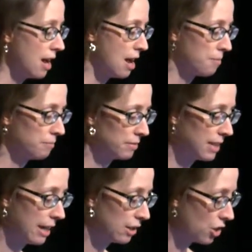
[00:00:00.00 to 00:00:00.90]
um,
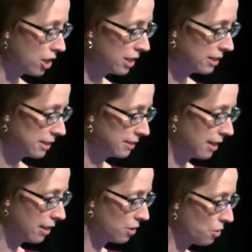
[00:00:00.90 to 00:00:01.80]
setting targets and
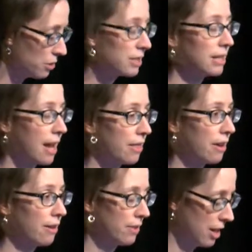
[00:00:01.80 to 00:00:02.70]
setting goals to get
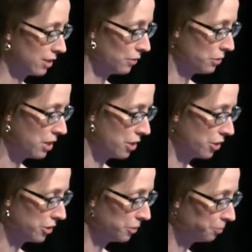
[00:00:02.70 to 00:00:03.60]
there in the next few
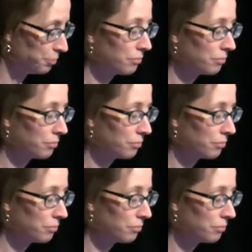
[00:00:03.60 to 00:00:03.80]
years.